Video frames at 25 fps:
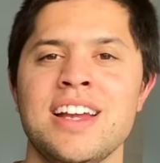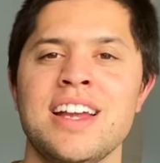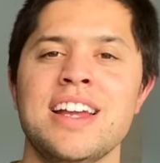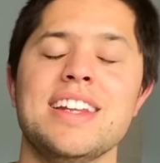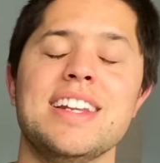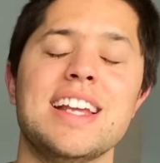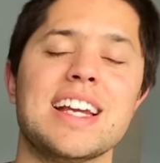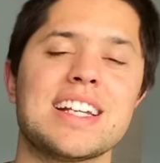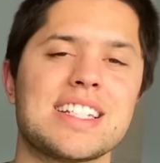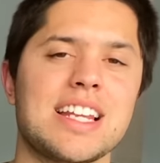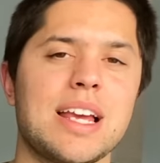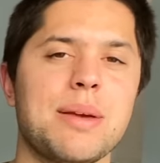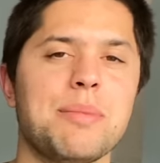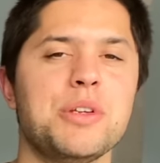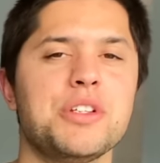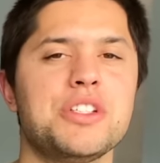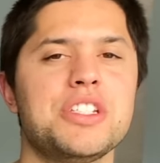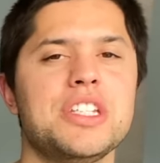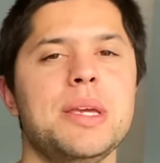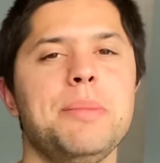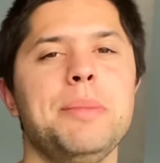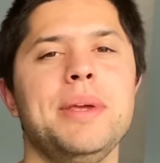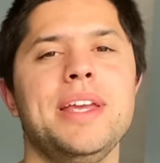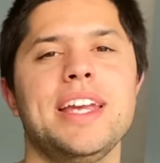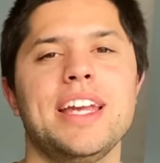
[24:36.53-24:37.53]
Next time you
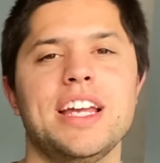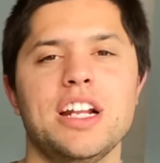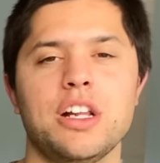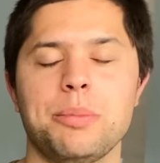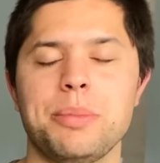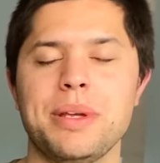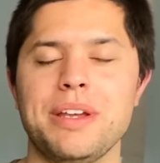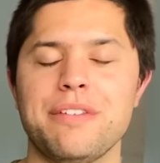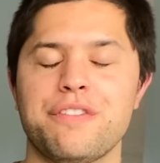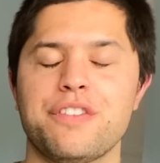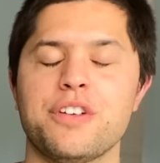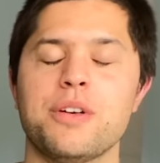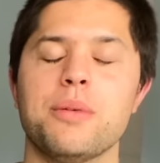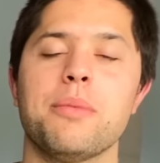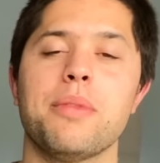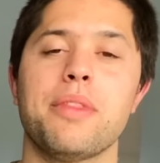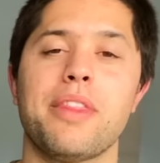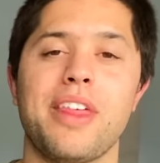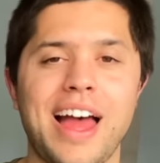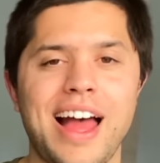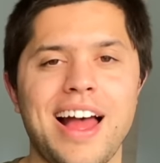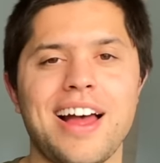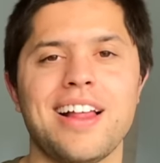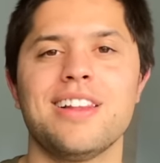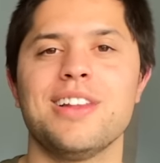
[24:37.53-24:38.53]
see me, it'll be from
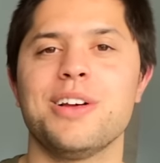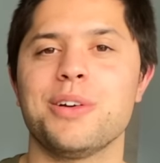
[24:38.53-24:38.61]
that